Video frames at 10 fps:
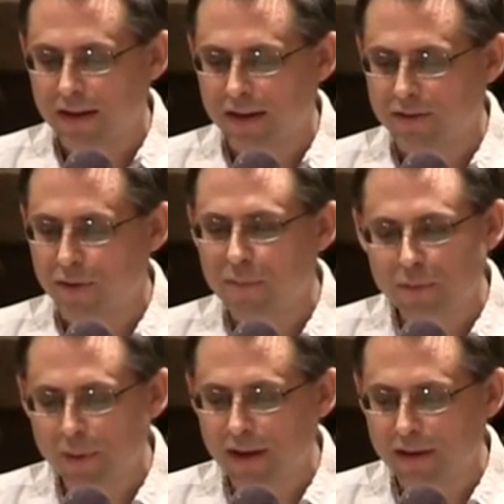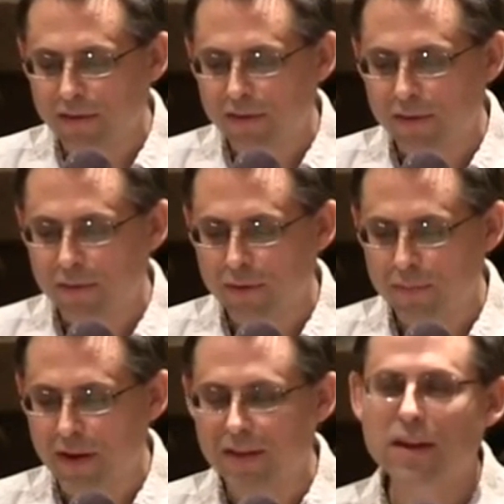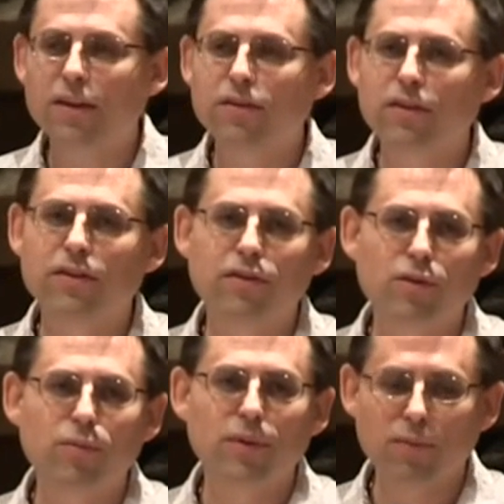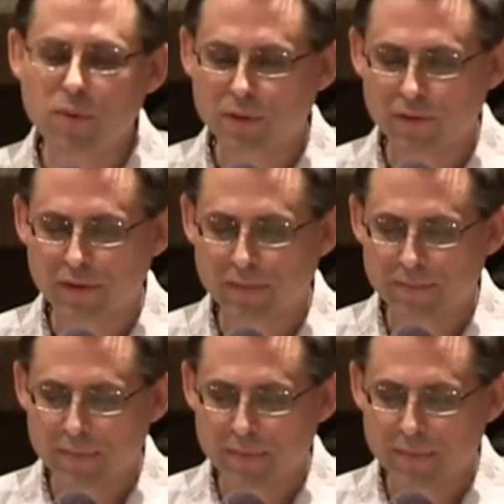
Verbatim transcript: Yet Trump's plans could make things considerably worse.